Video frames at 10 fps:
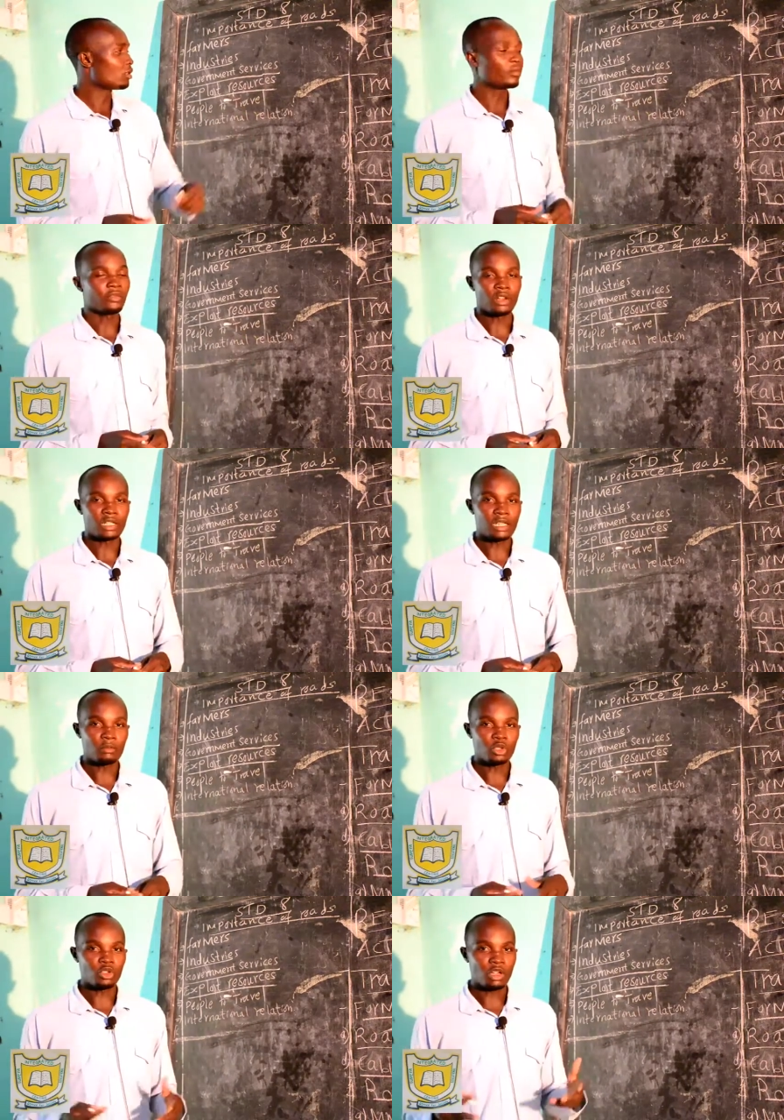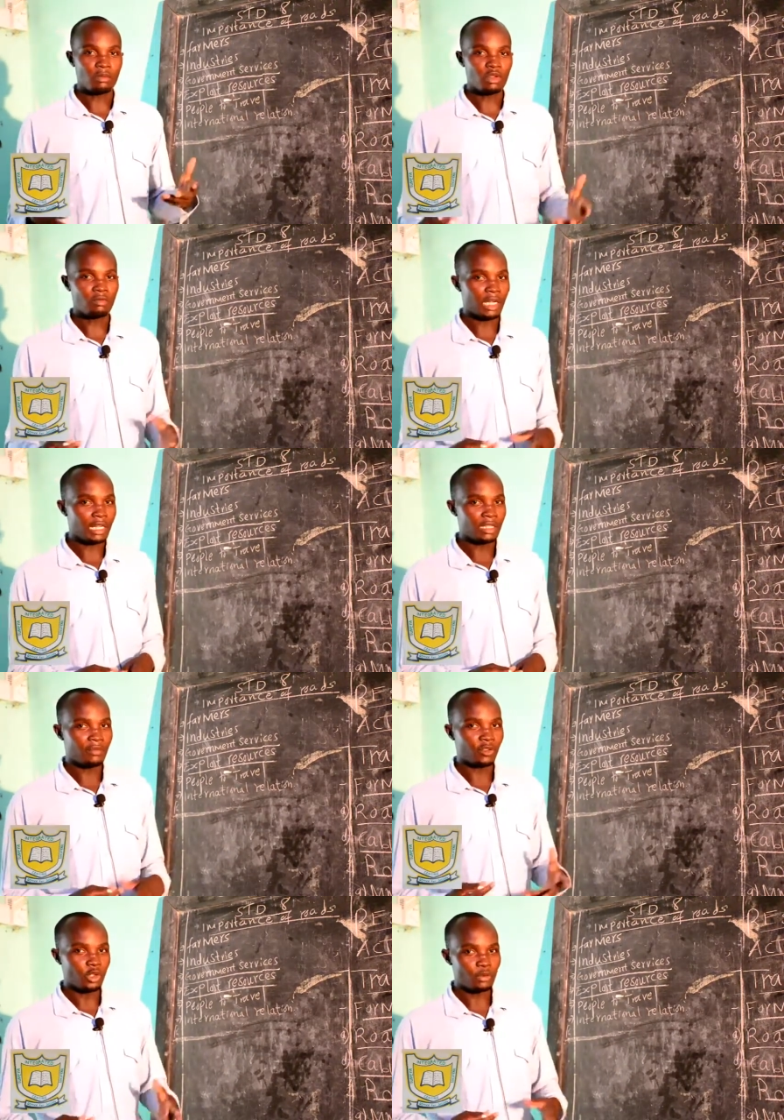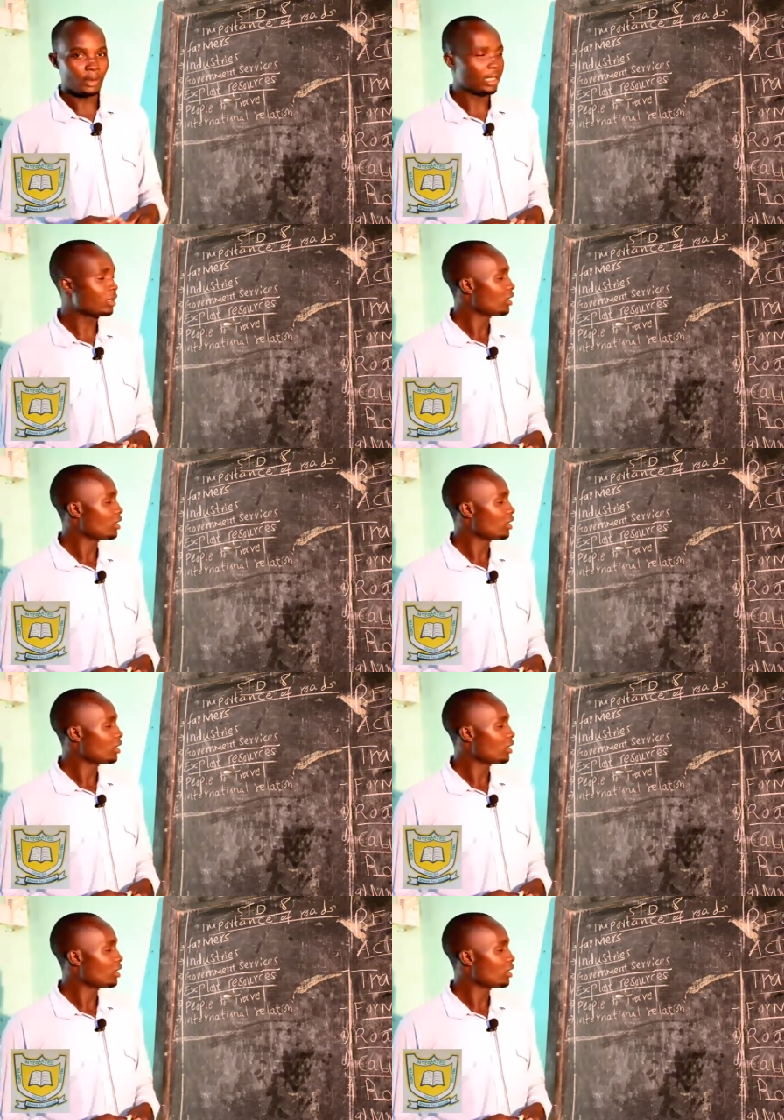for example, talk about Makadi fluorspar.